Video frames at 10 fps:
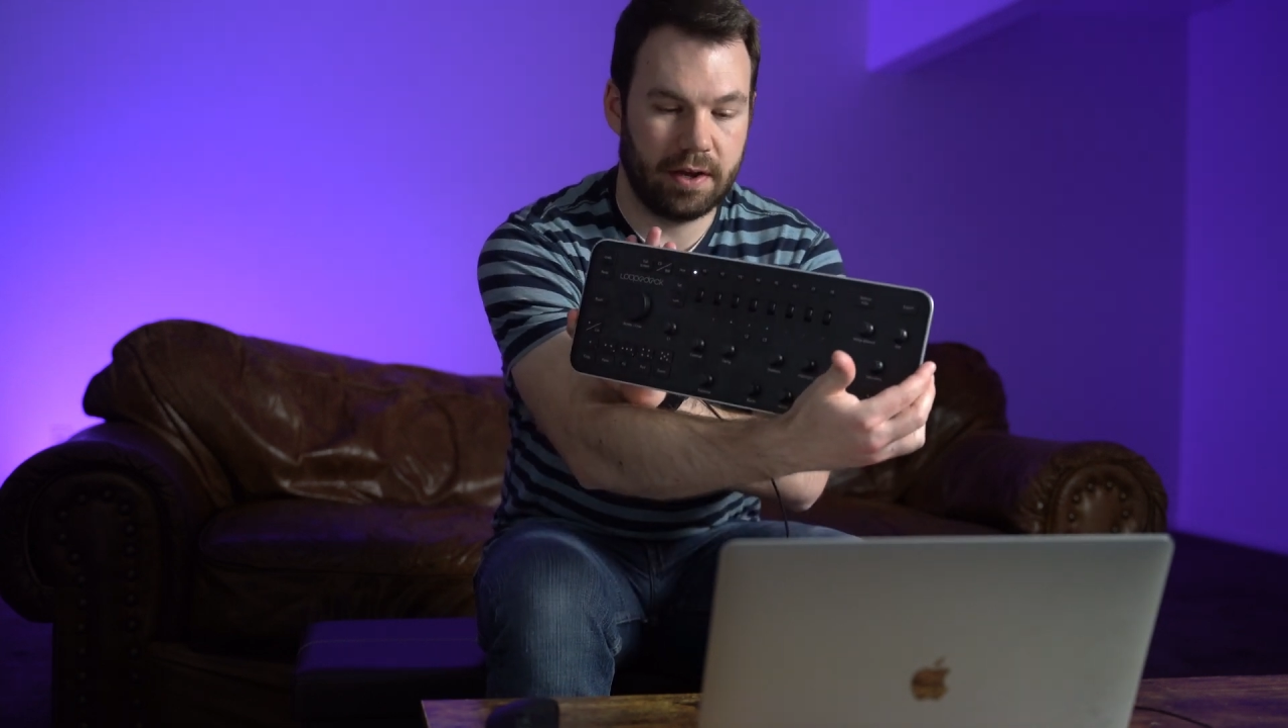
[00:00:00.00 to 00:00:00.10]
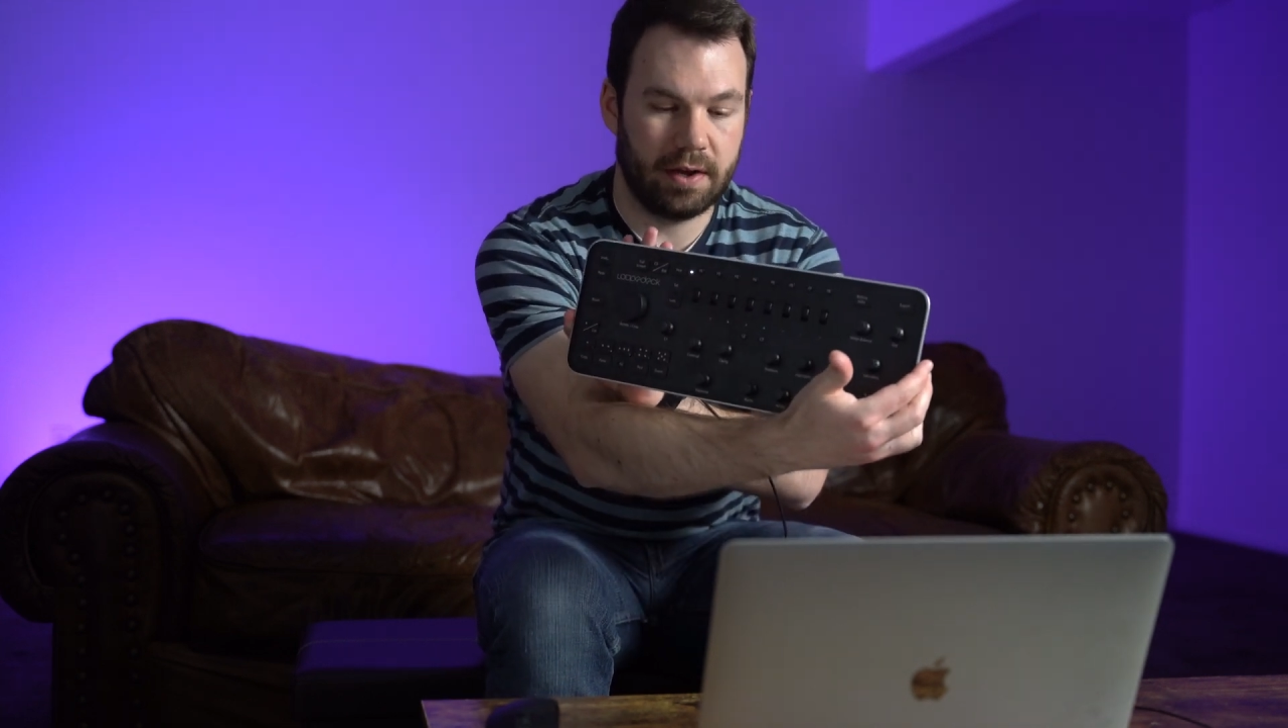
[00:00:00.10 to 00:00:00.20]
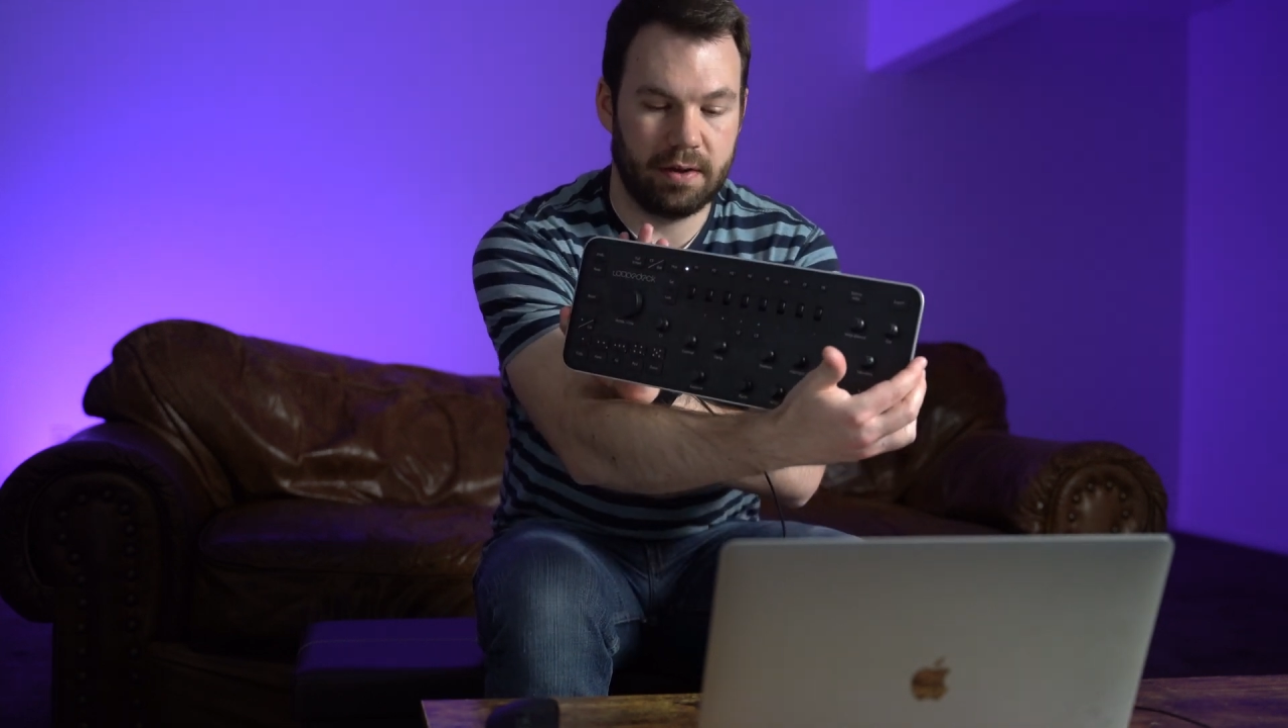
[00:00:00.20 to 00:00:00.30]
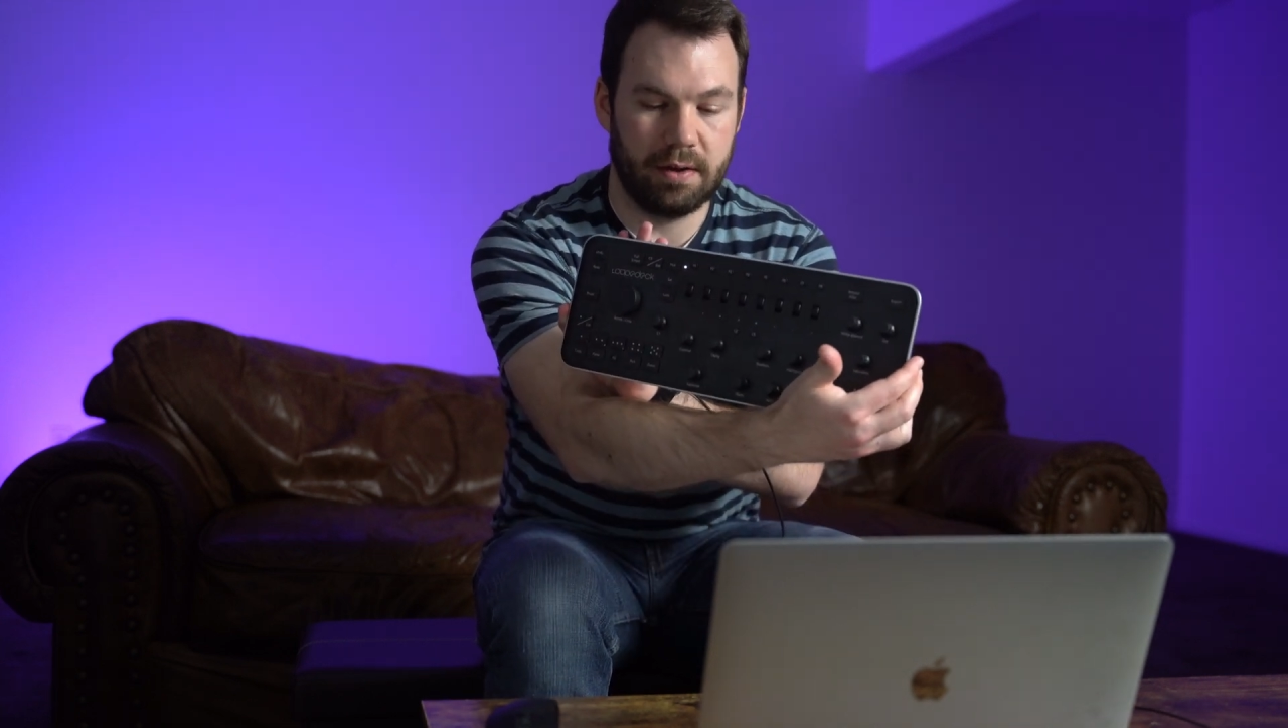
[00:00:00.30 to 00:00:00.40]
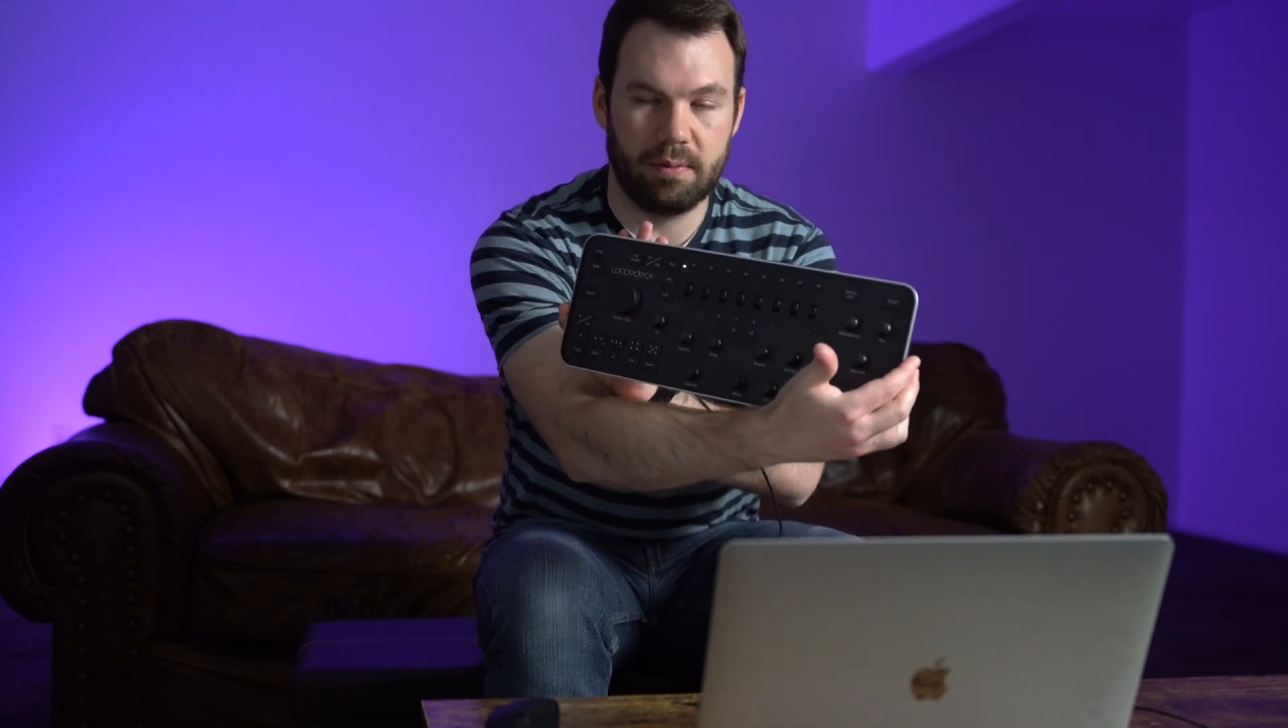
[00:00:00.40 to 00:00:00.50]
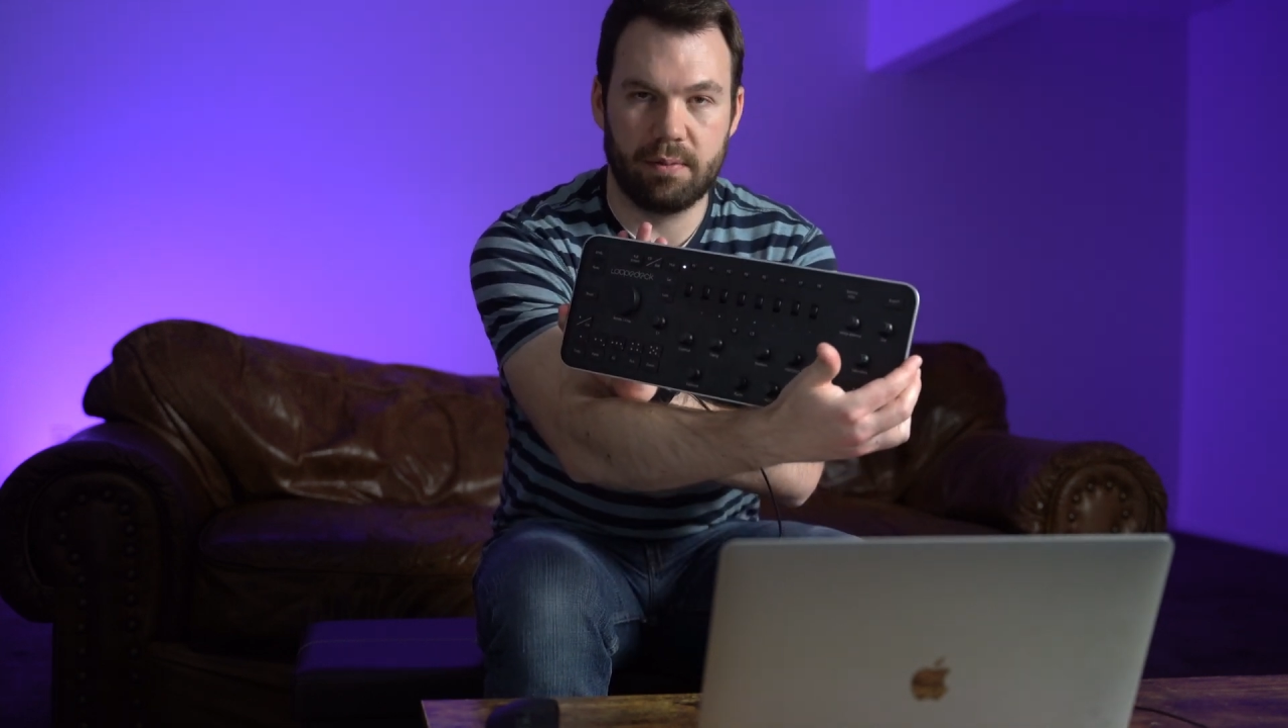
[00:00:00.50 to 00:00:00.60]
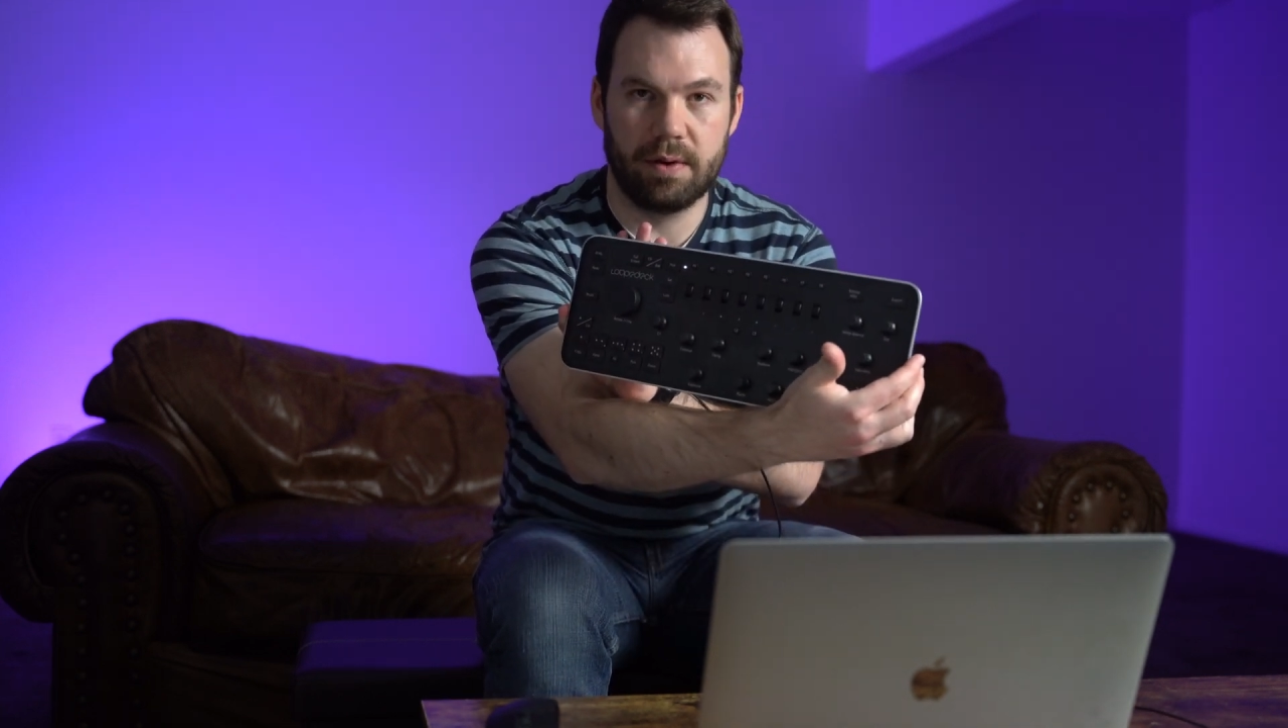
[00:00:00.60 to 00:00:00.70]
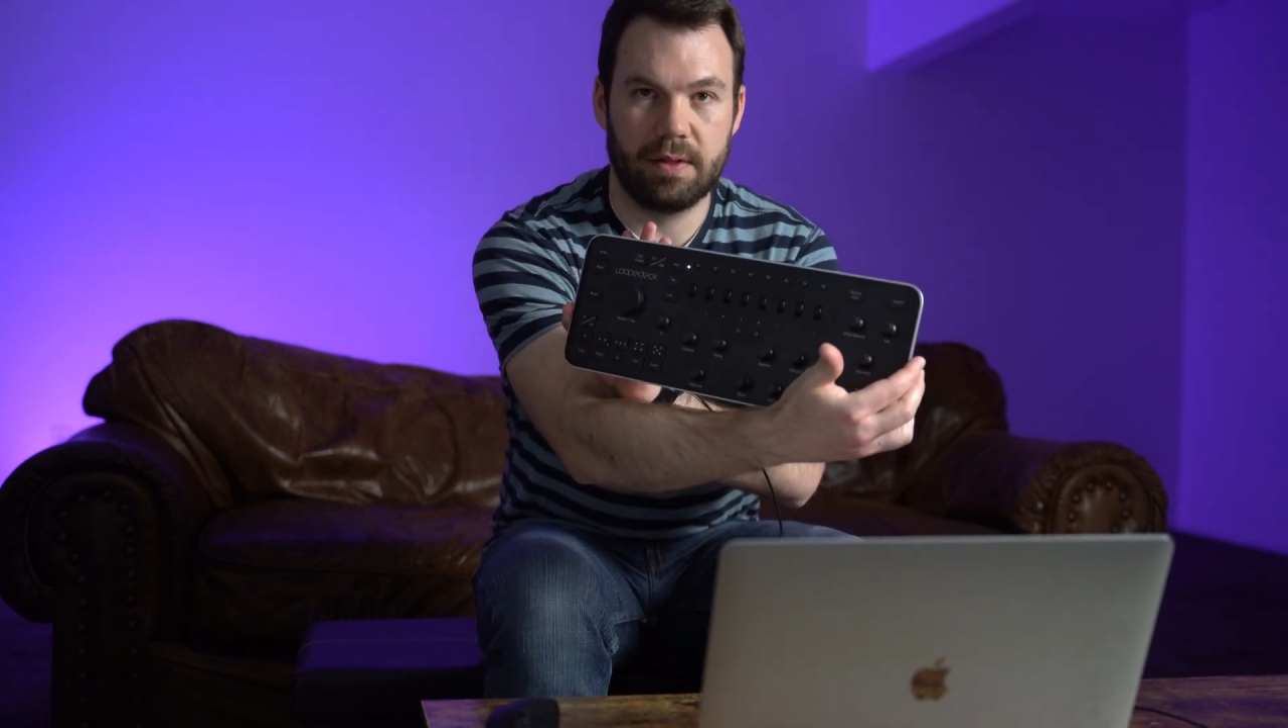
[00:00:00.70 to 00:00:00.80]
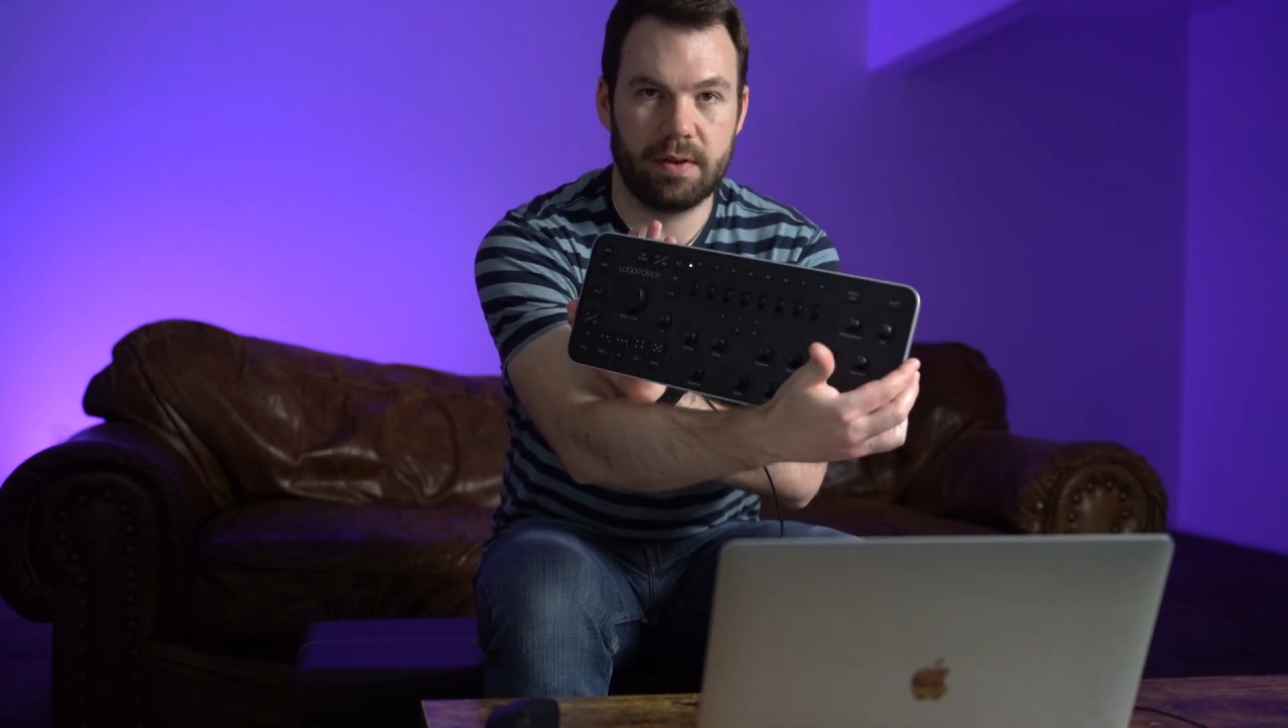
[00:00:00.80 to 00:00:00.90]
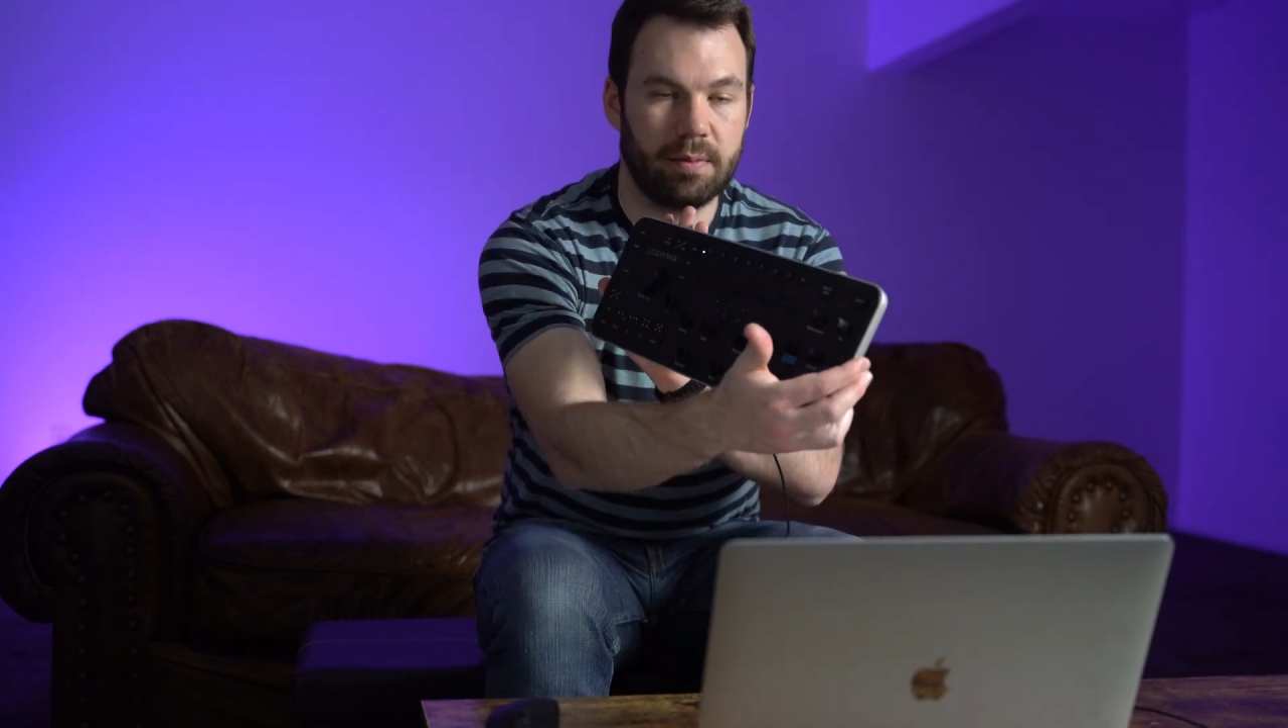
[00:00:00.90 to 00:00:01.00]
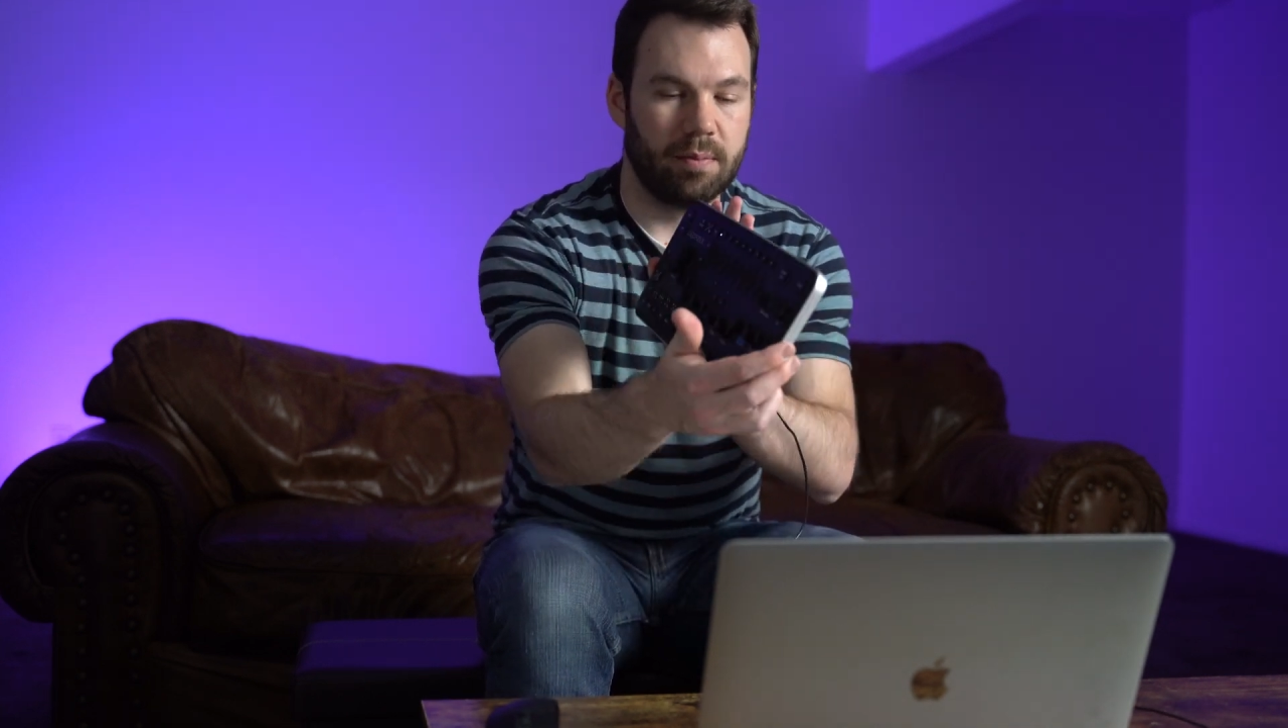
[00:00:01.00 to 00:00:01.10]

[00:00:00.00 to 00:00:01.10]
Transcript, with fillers: not one of the